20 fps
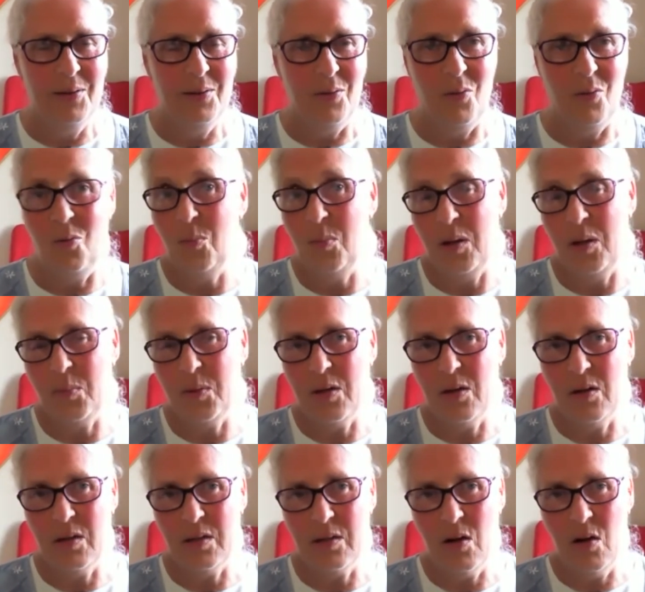or maybe
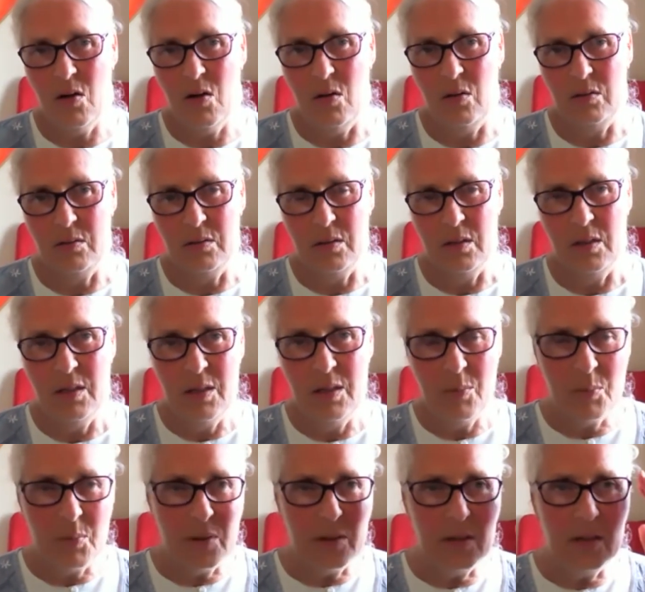I can't.
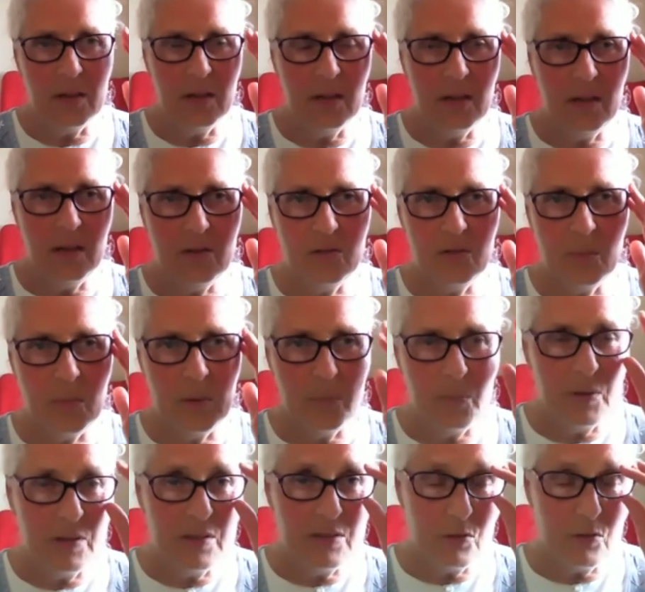But to be
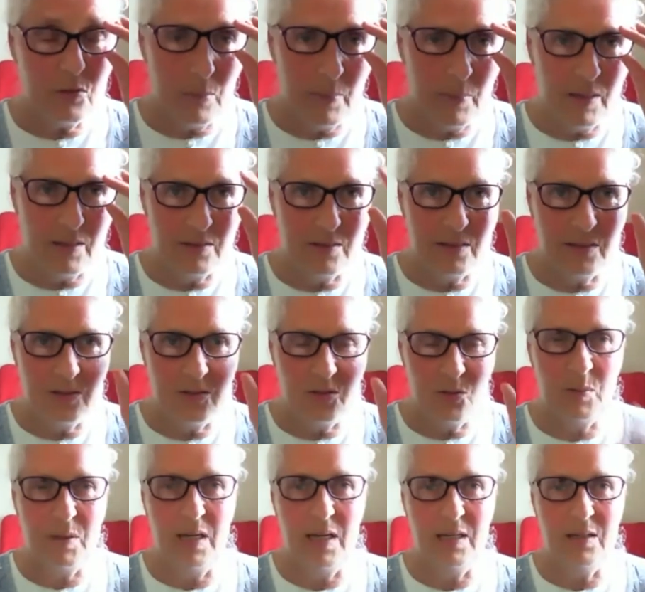bitter about it, to
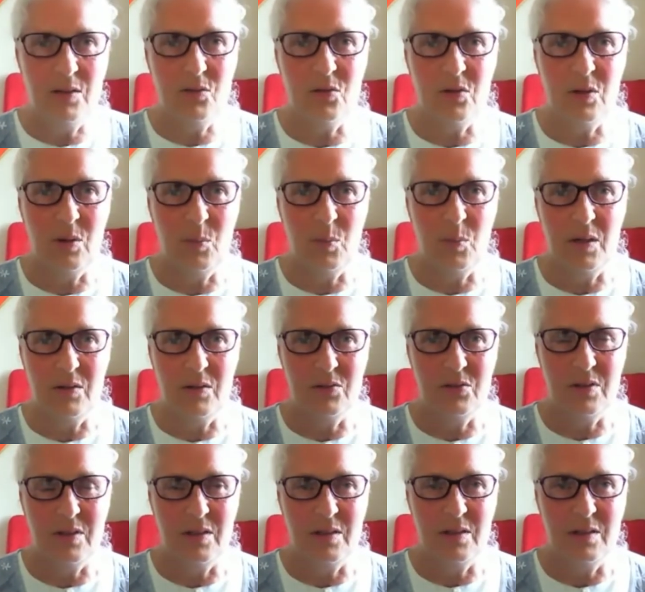be angry about
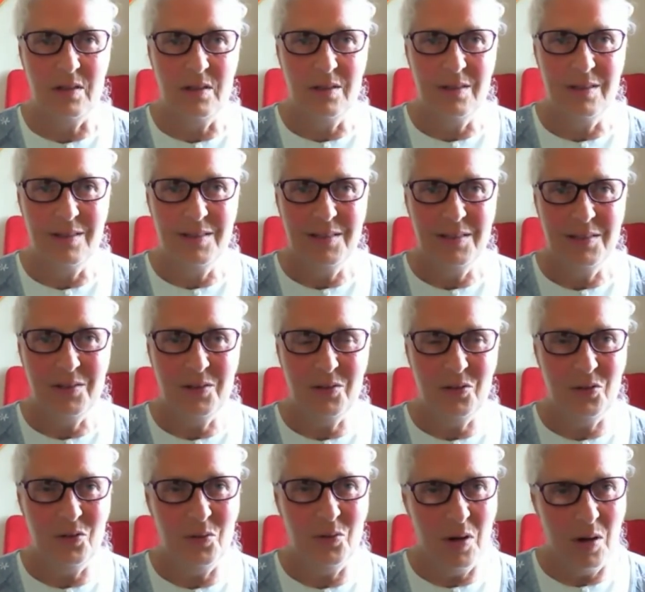it, you
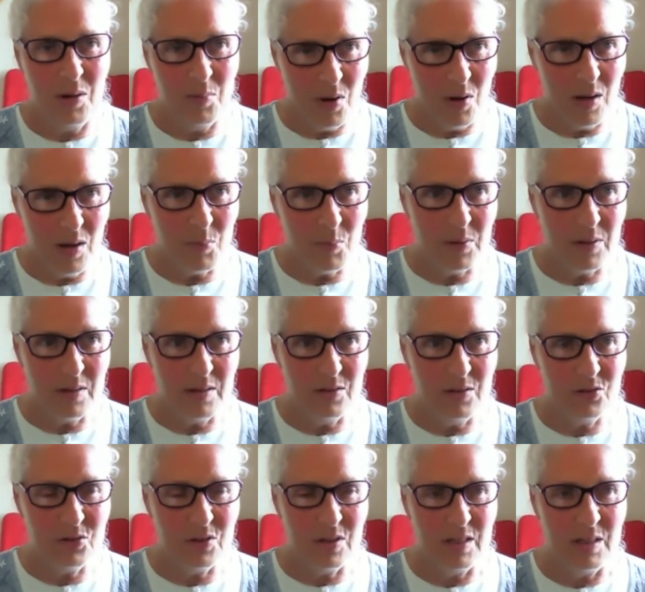know, I might be
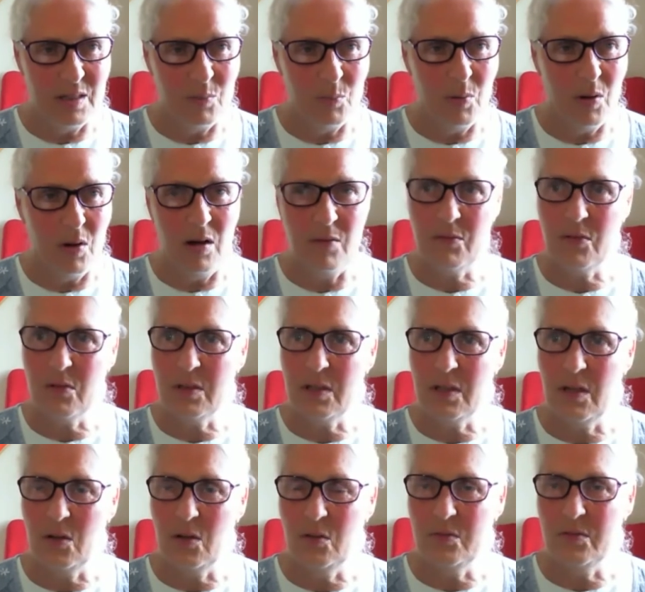initially, but I've got to
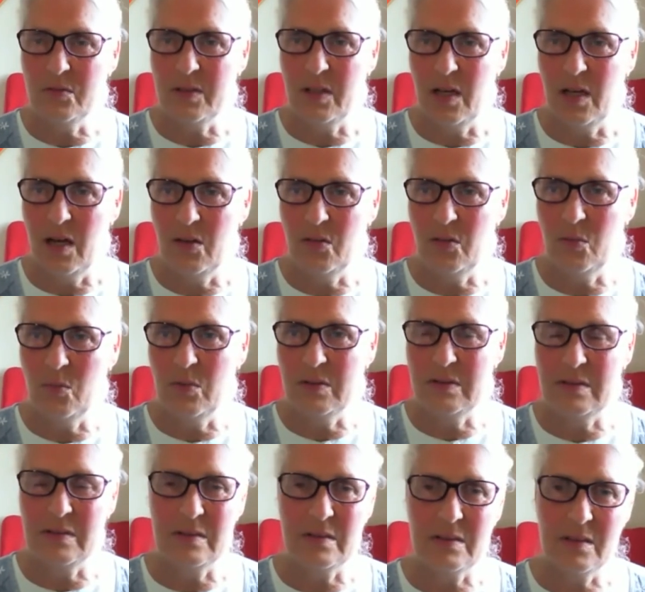get over that.
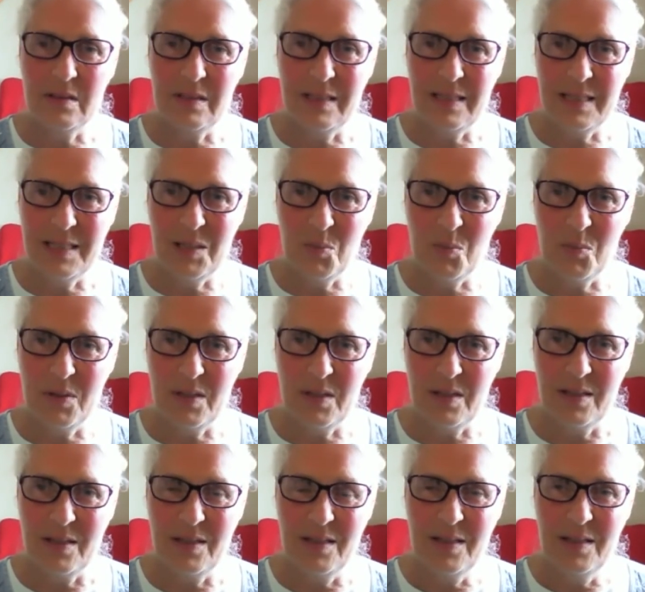Otherwise, it's going to eat
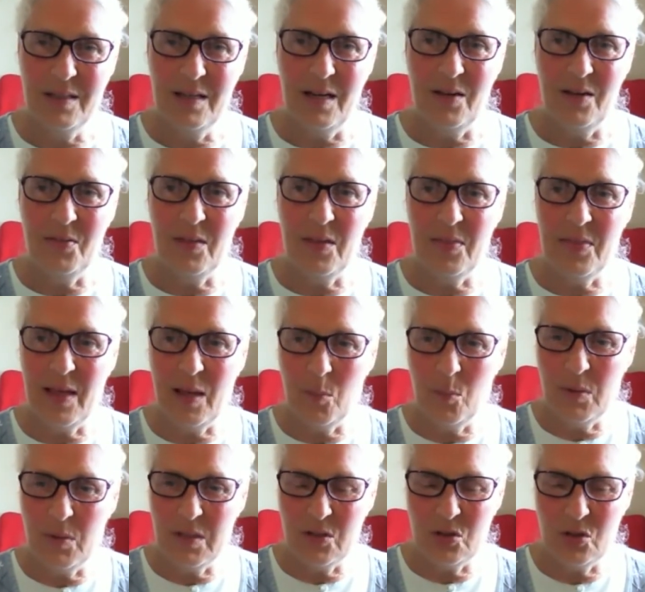me. And then that
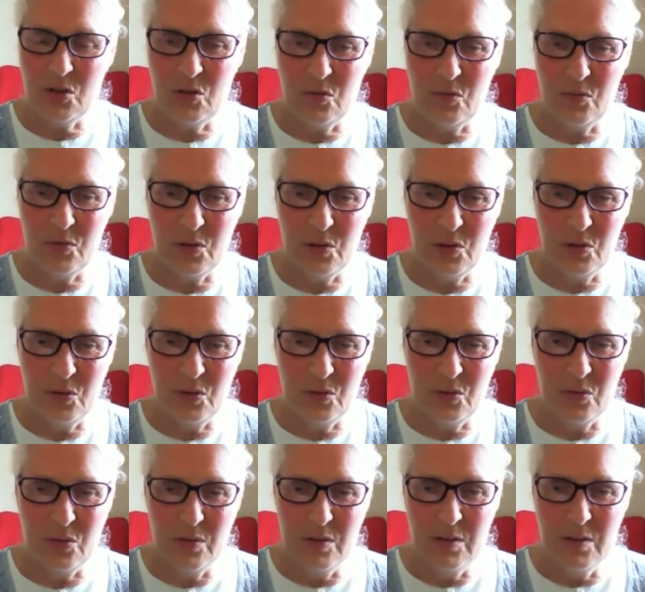makes you
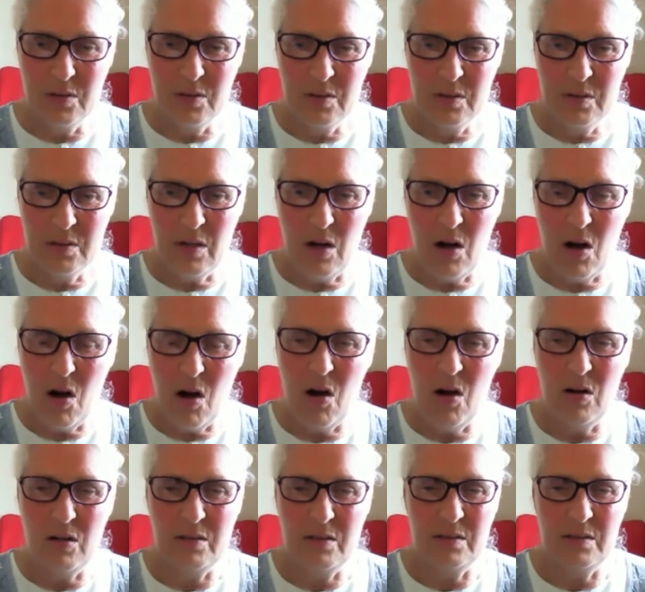feel
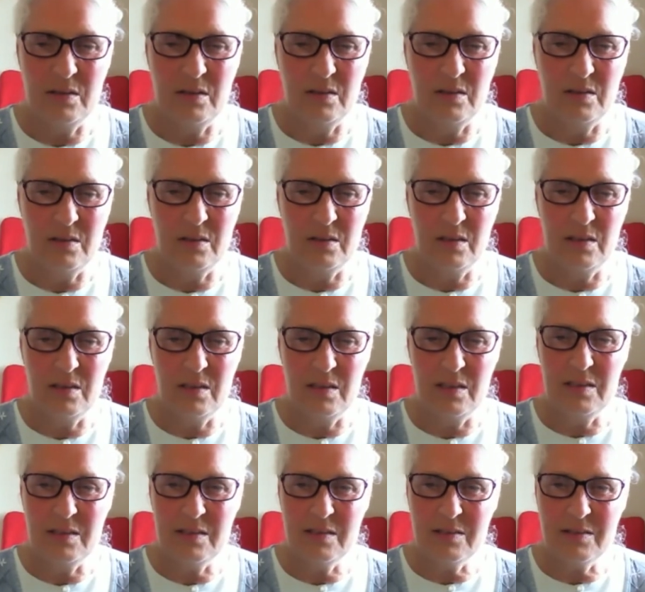hard, and
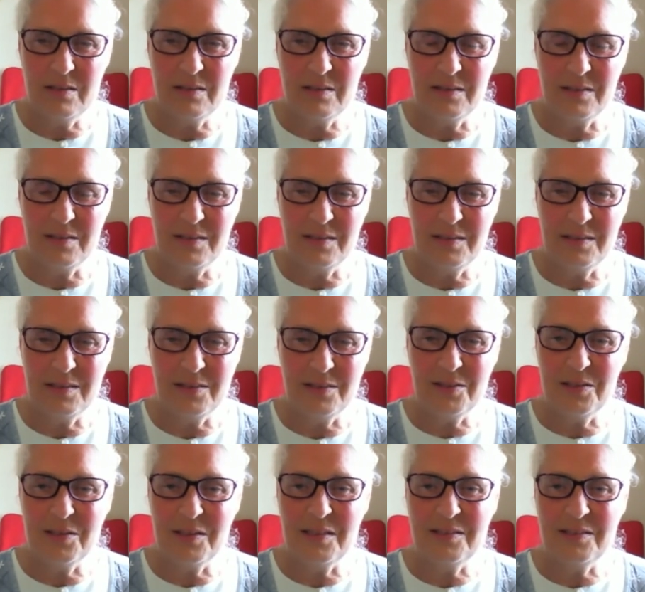
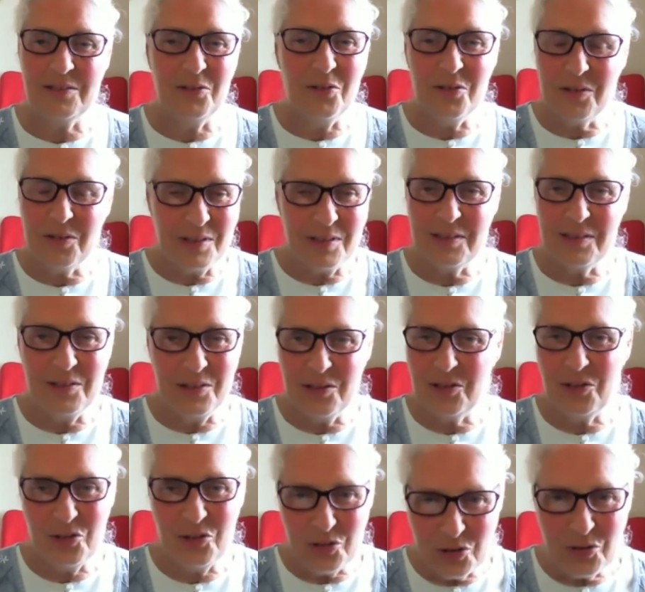it's not
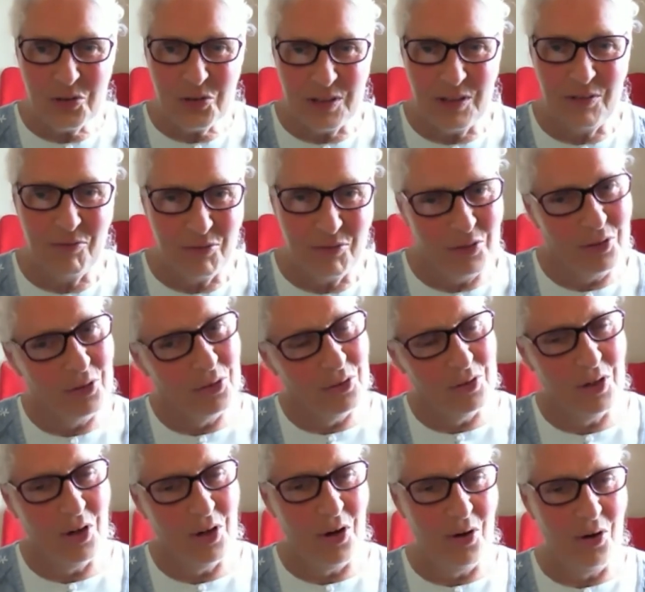conducive for a good
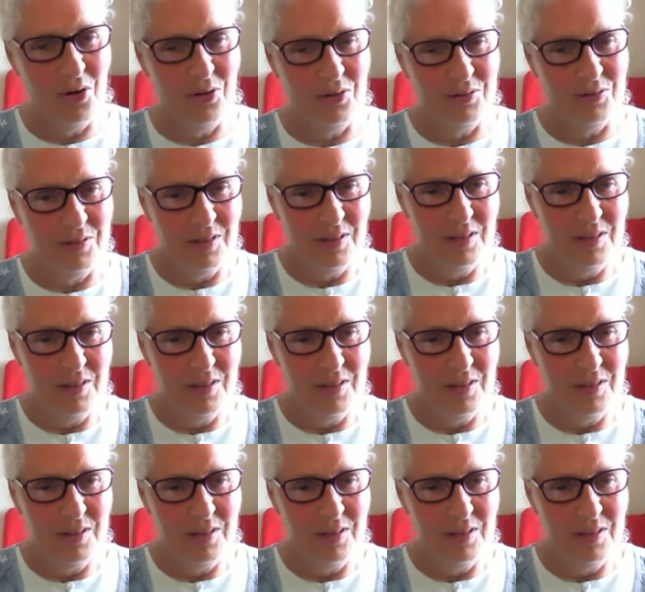heart.